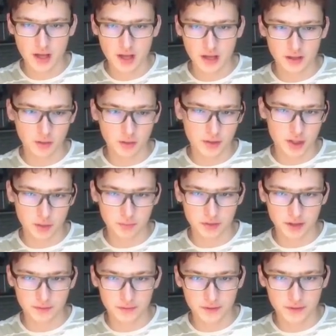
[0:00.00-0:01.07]
you know, bishop
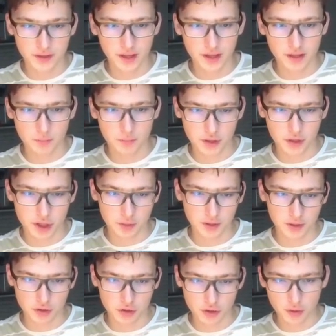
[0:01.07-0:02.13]
d three or bishop e
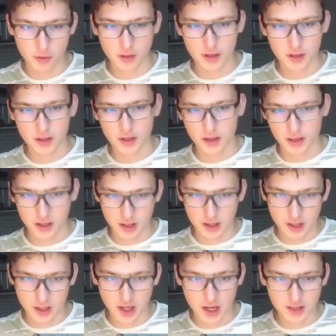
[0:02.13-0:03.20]
two,
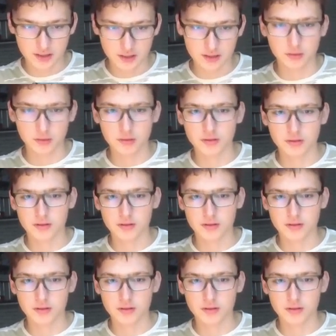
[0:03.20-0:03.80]
castles.